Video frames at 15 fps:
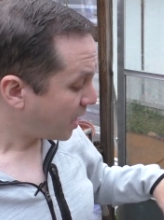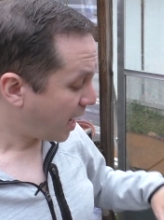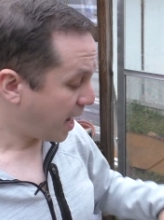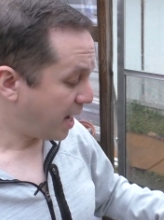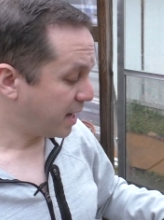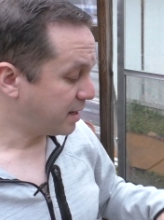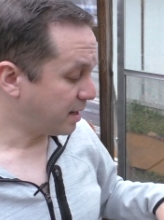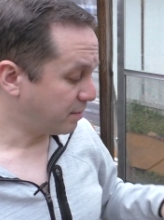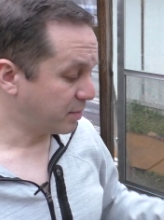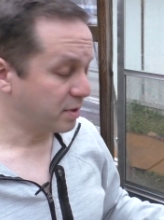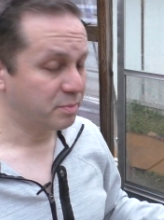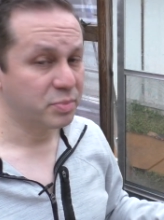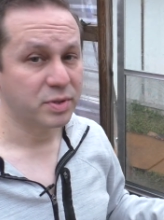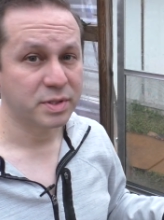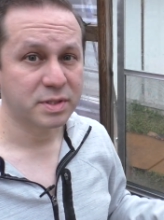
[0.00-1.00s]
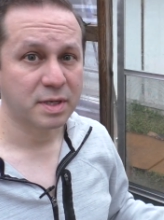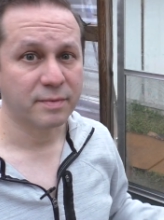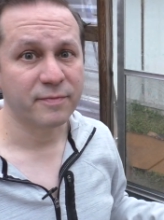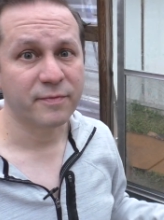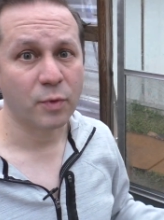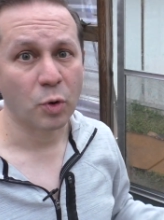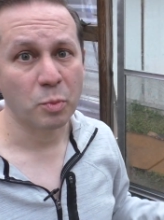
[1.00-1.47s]
and I'm going to put
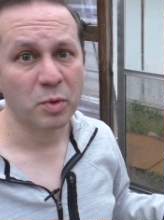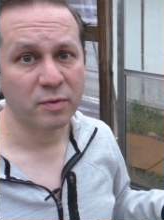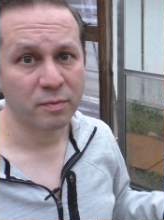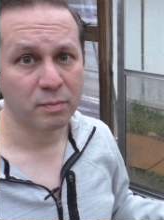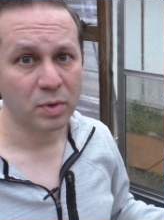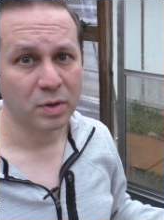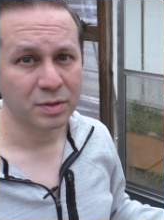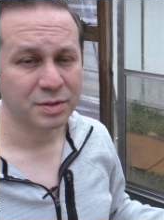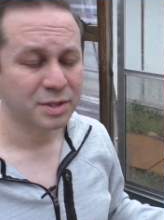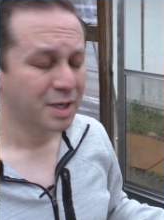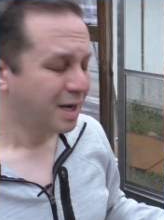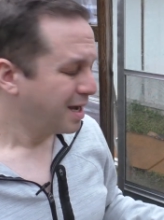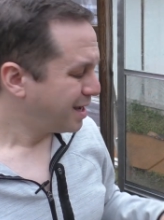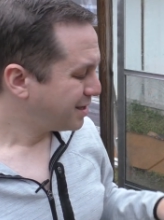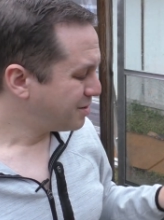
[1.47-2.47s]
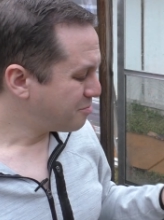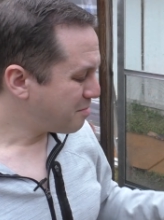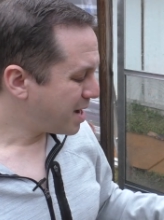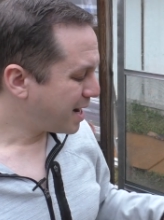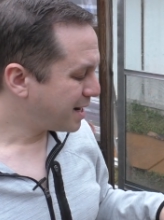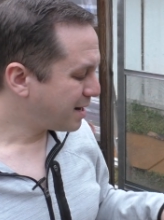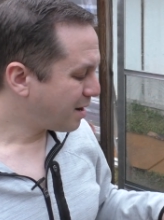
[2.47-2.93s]
some form of mulch. You
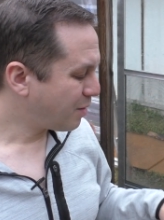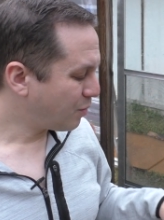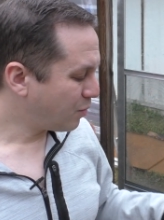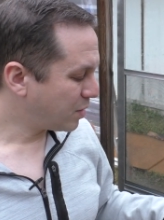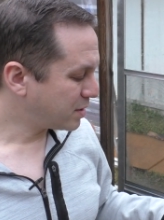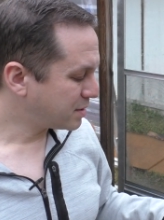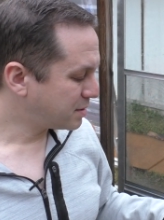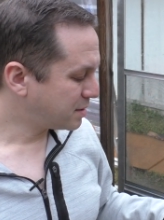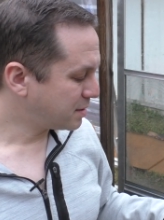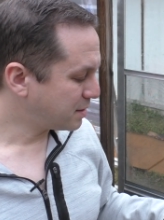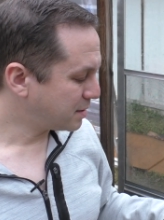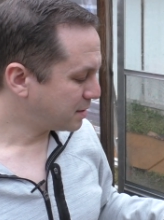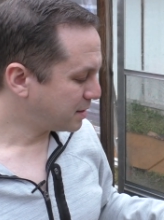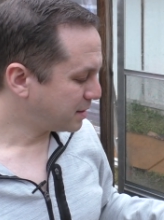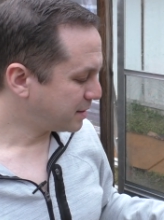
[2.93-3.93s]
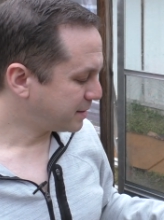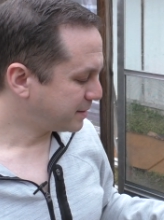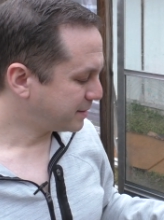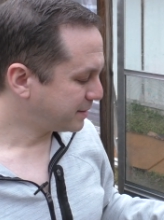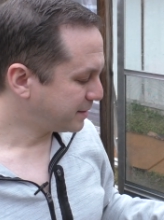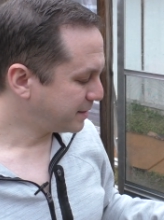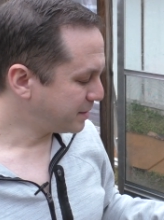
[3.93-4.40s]
may not want
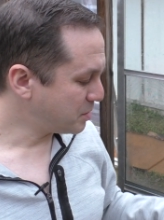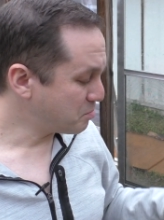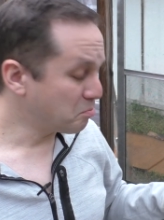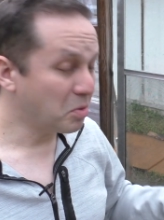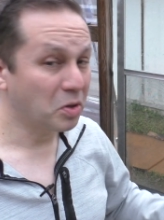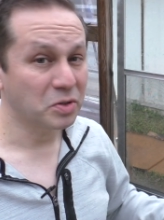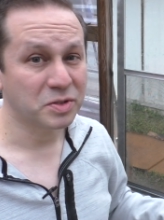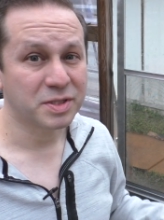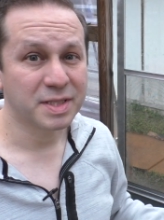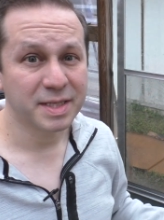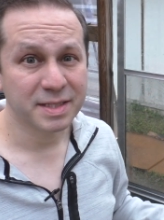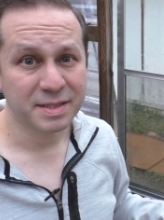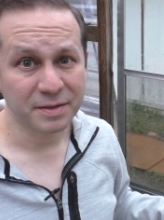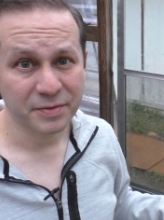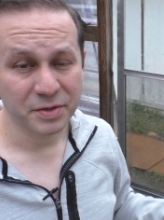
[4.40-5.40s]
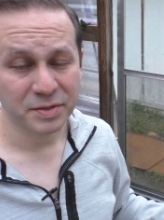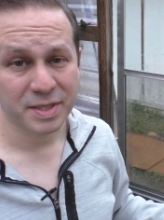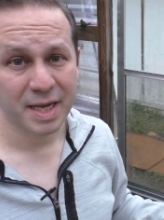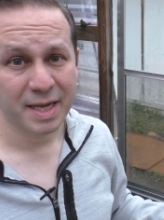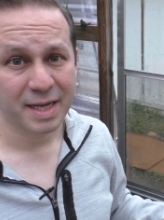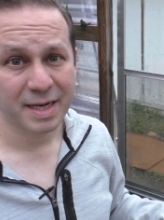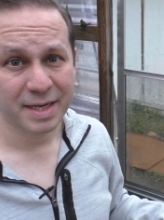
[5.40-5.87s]
to mulch this if you're
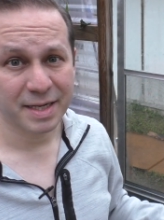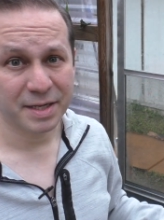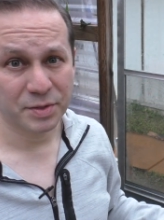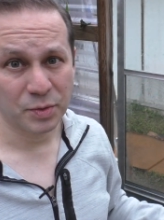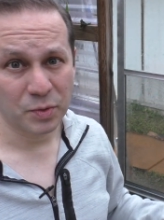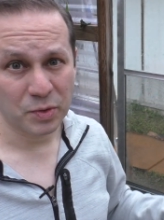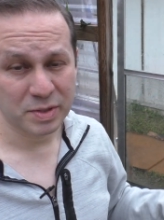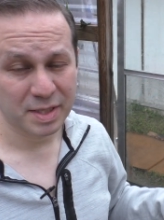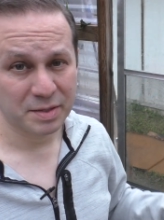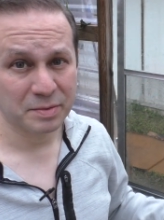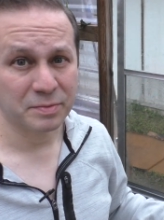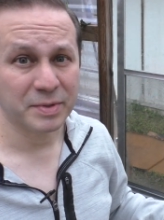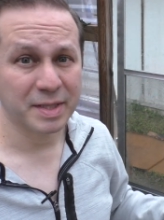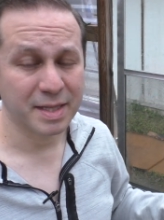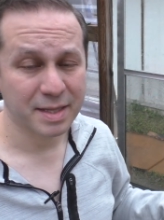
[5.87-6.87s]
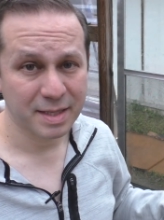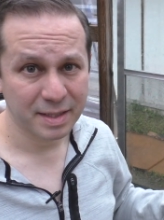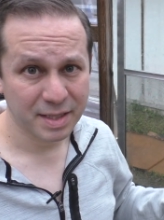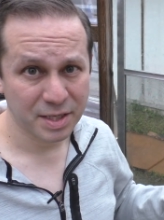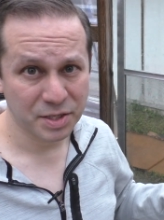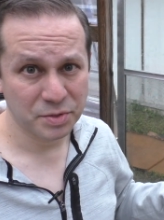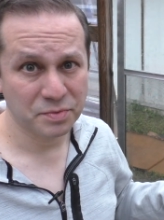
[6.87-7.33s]
taking it indoors. I don't really
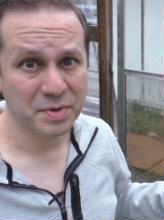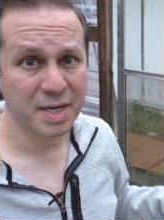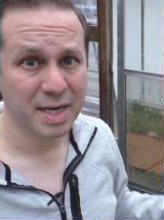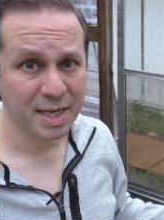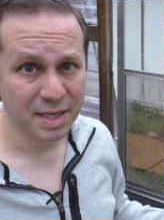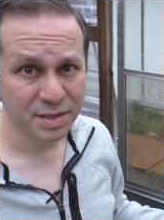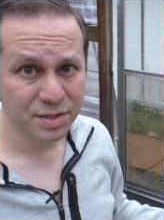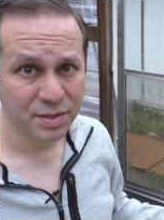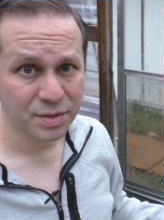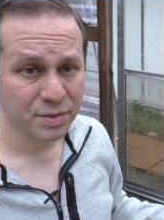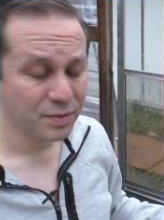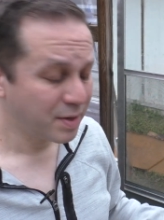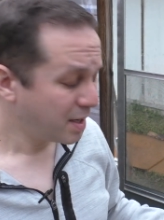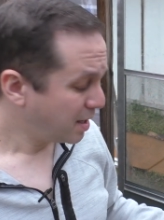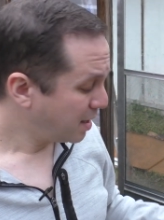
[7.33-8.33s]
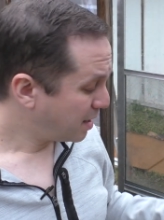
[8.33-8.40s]
think that you need to.